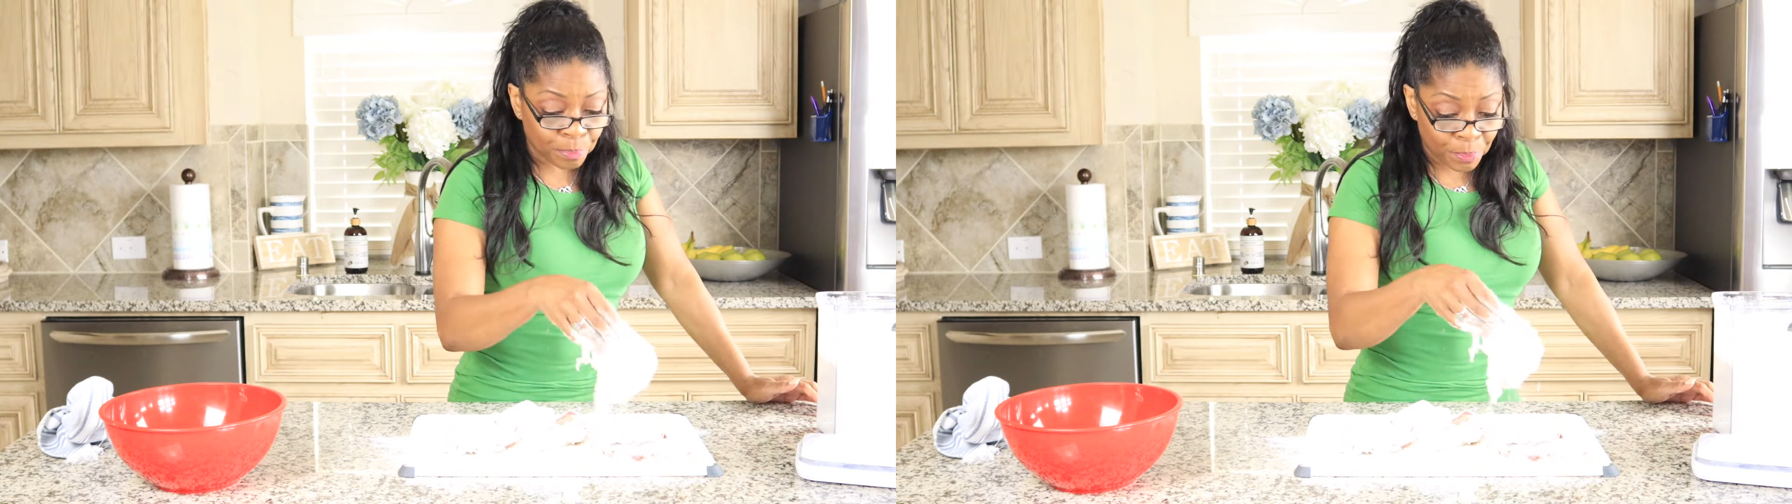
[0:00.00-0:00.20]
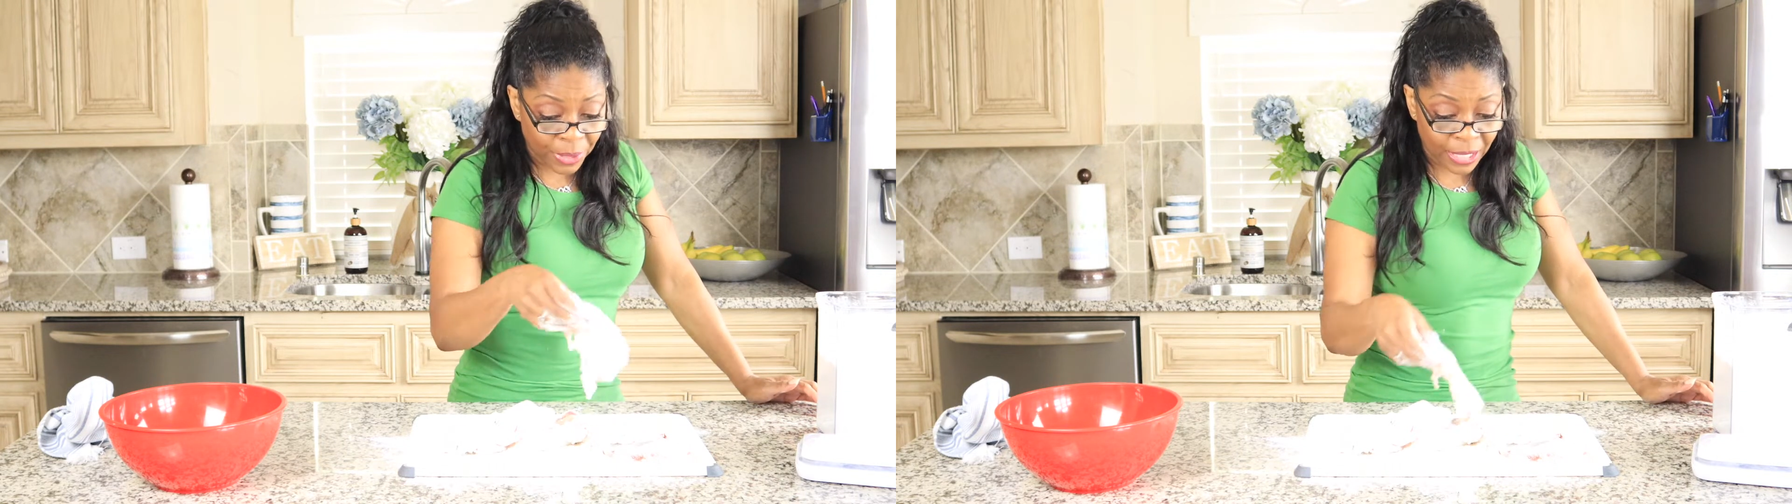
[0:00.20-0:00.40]

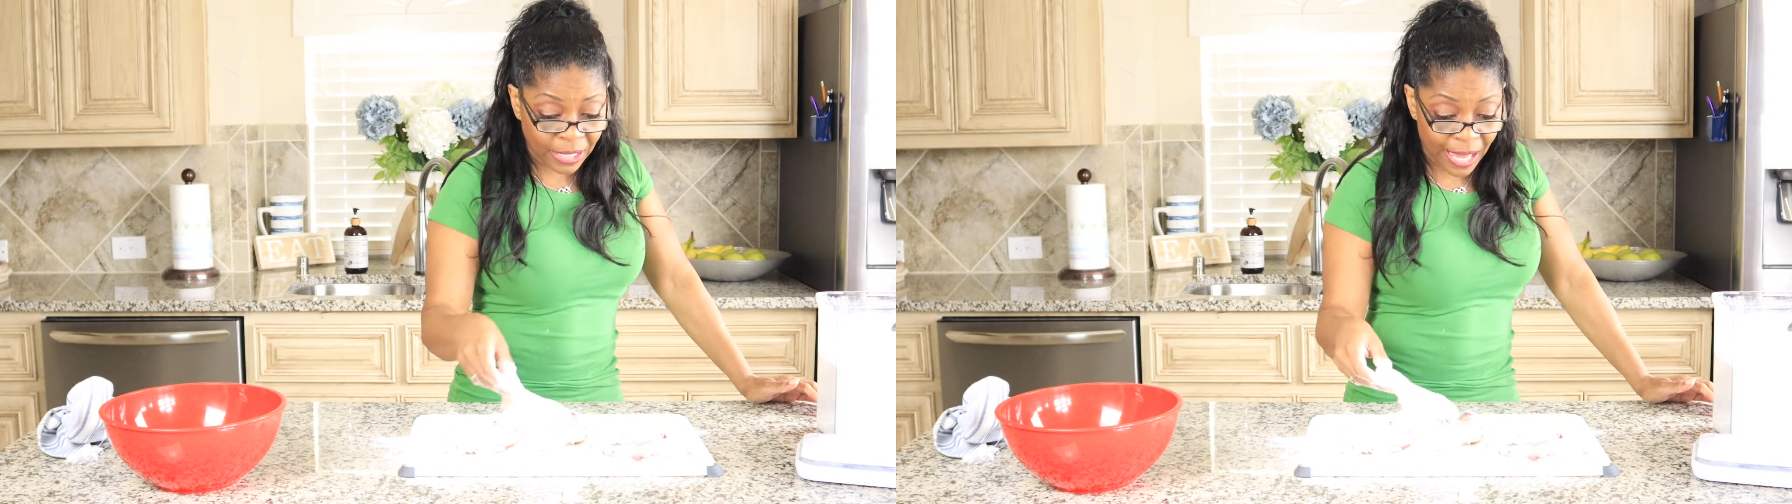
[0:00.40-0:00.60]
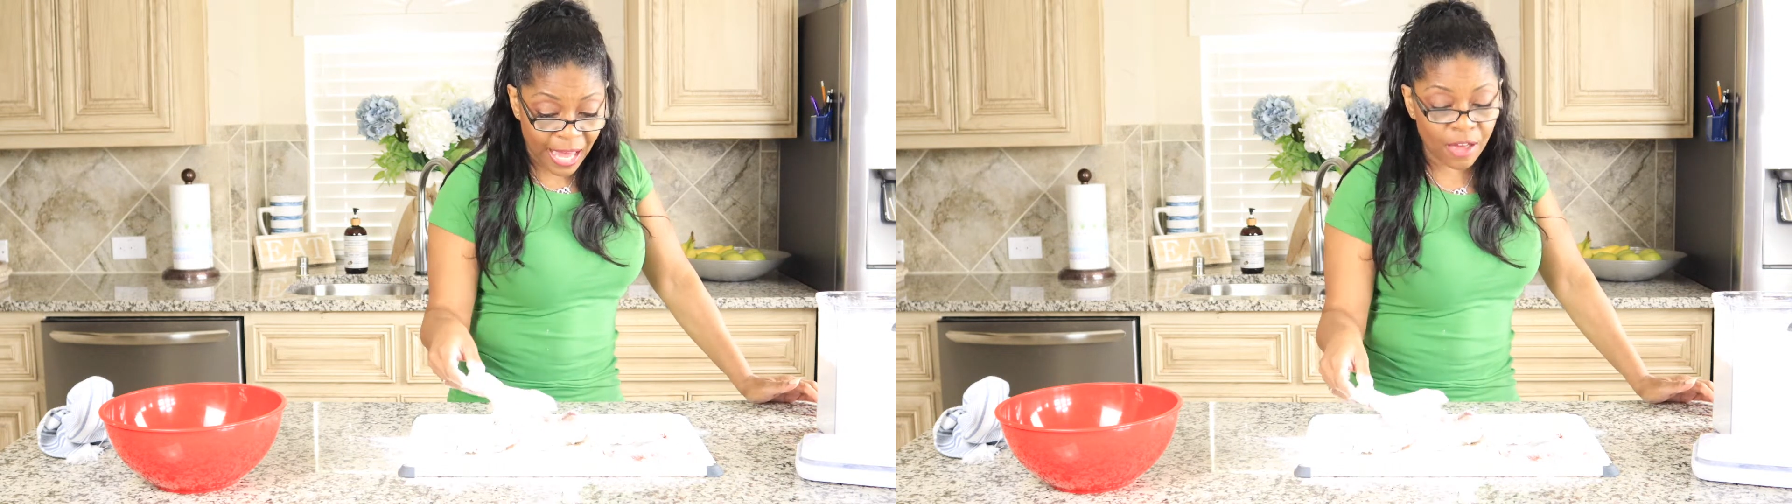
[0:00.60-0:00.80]

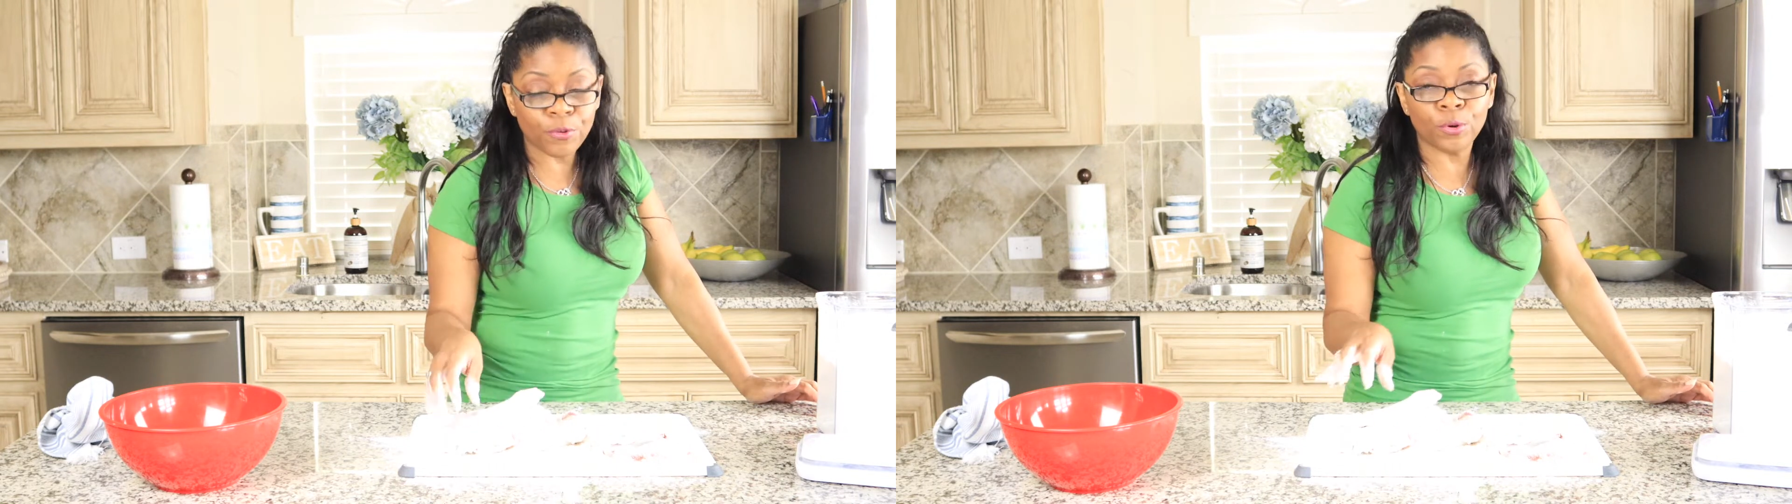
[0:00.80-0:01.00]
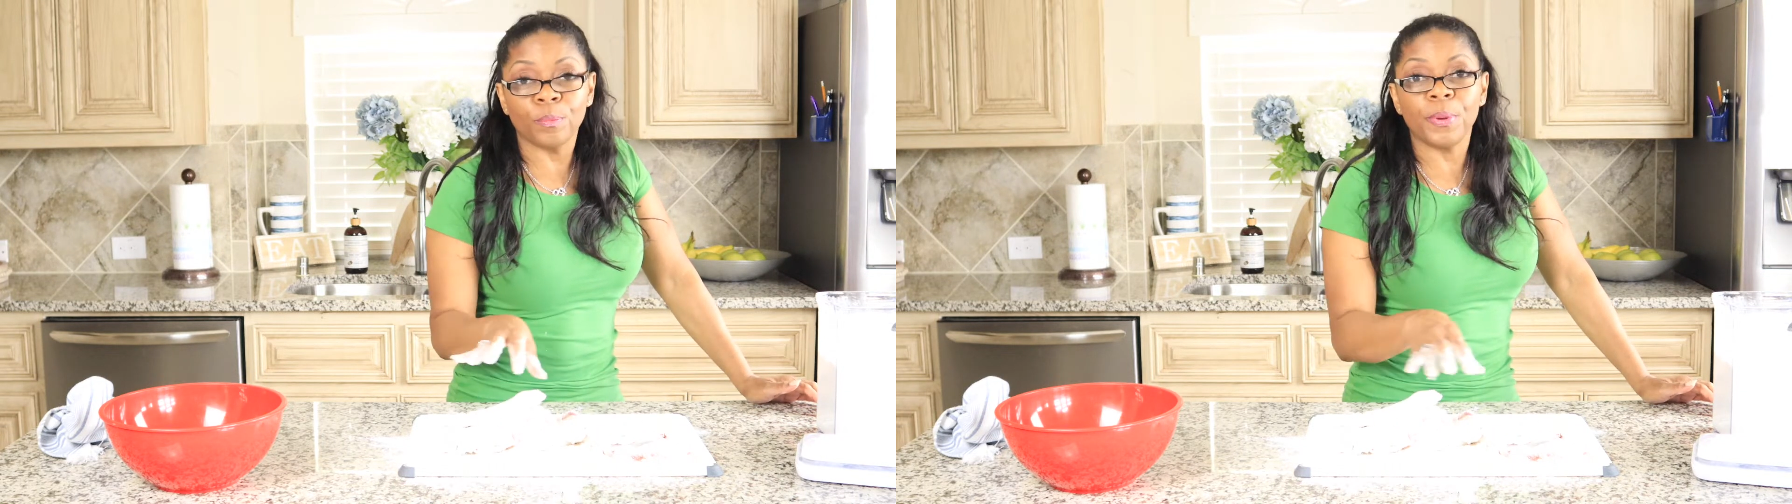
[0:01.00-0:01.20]
but I have
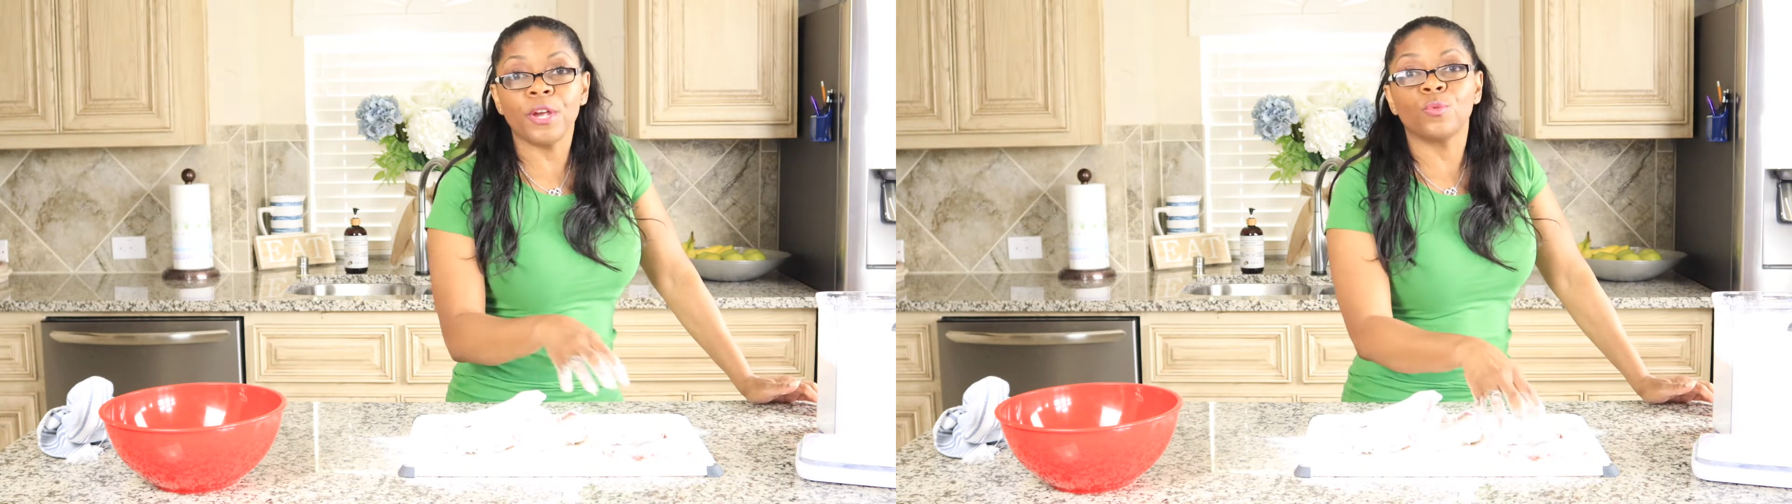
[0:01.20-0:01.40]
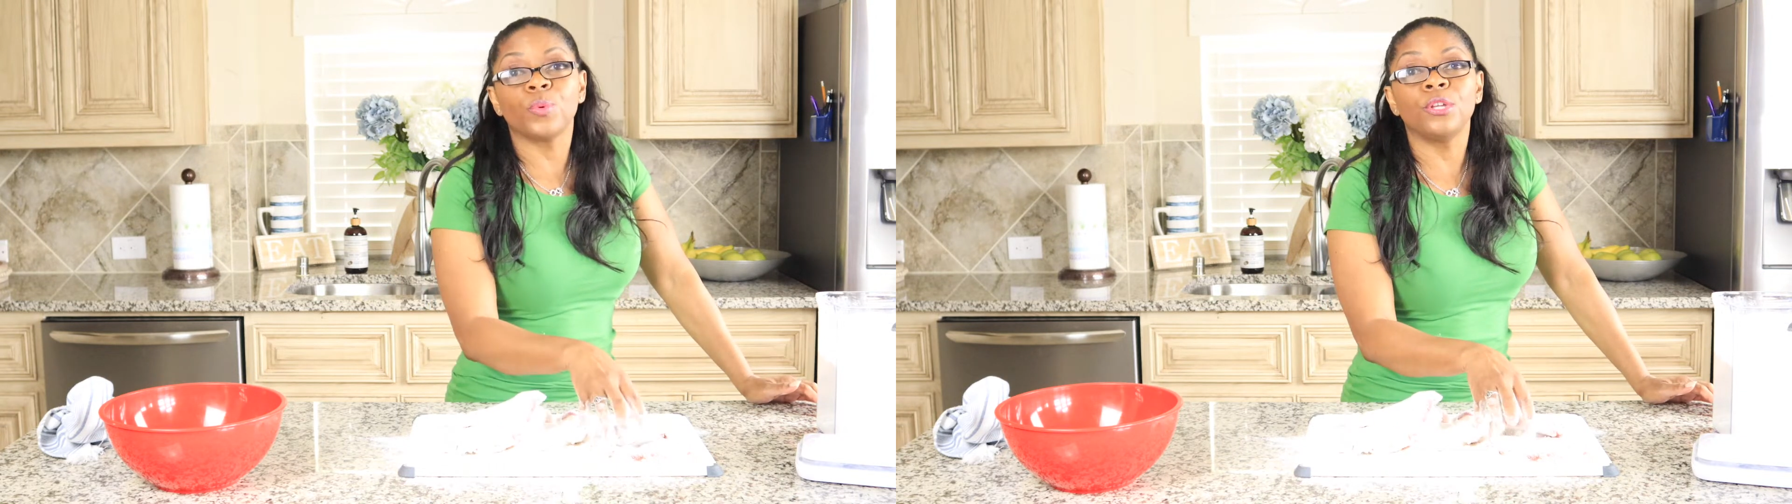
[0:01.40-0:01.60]
a
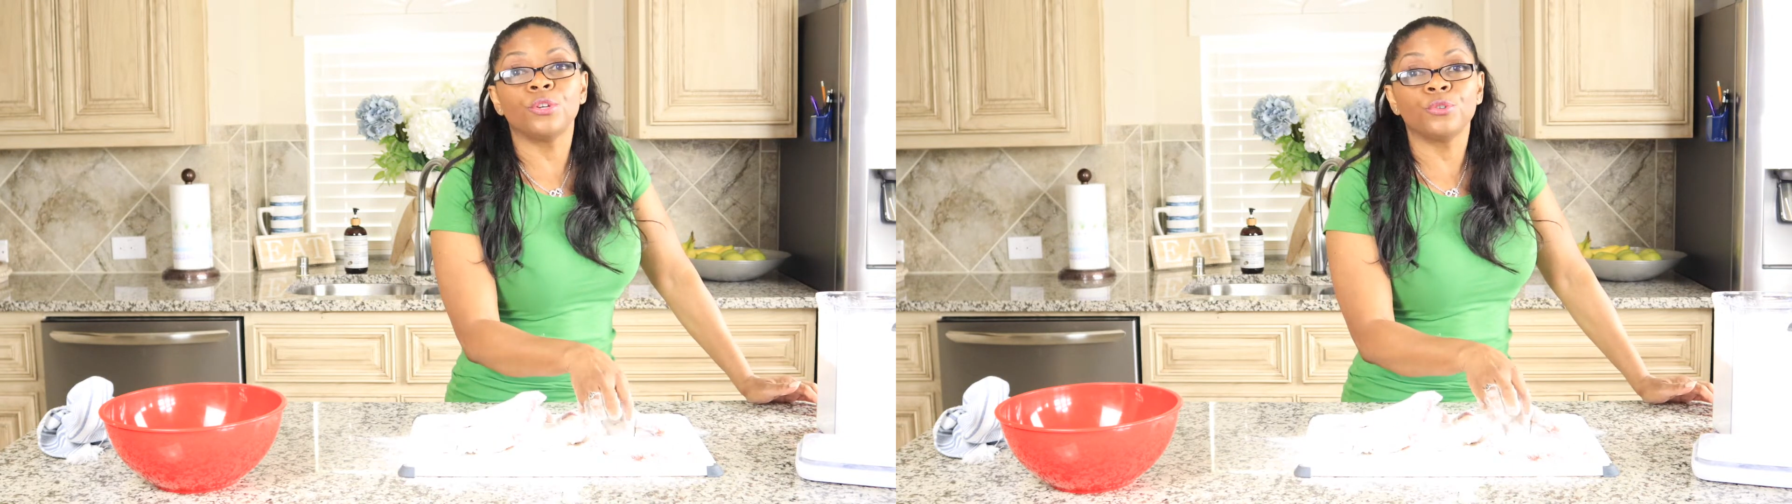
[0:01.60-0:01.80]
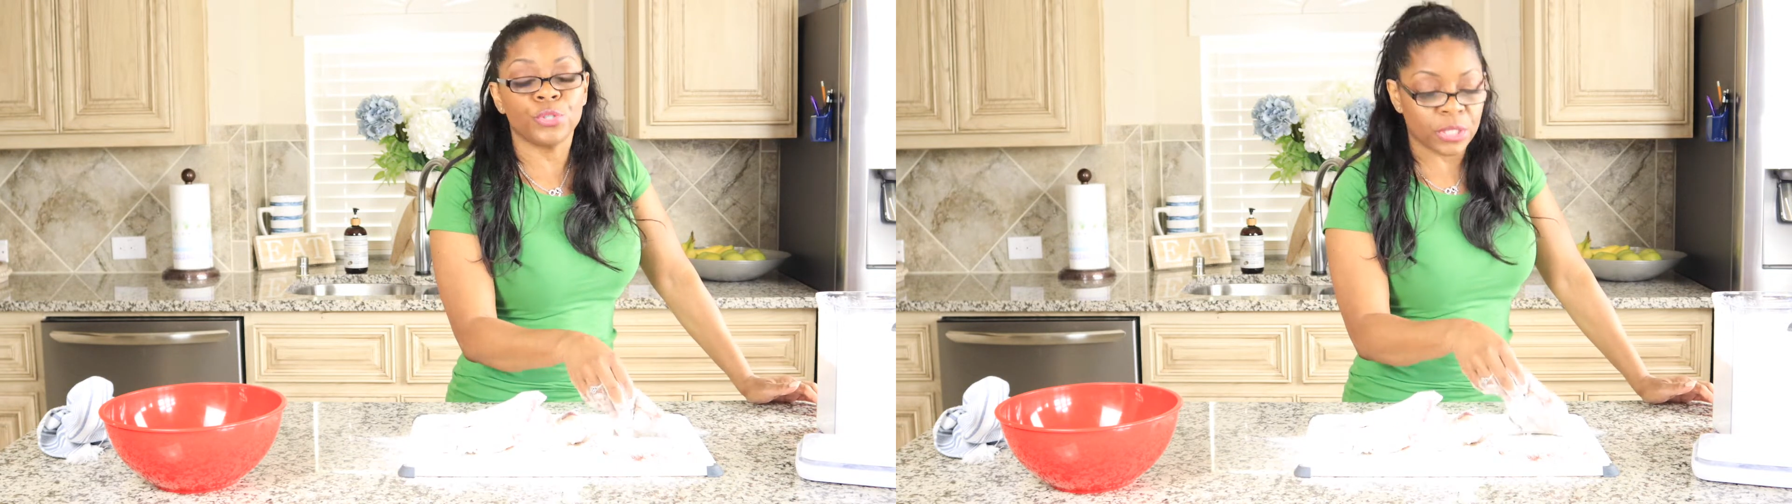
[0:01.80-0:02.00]
pair of
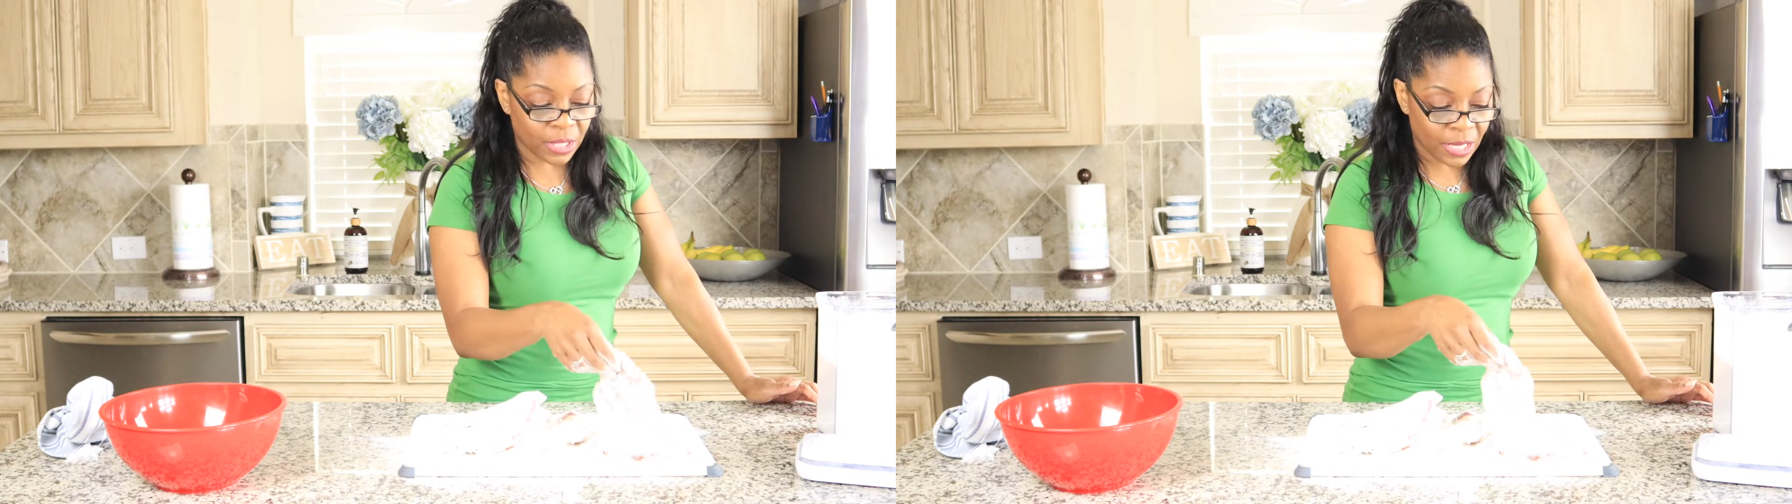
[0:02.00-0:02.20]
readers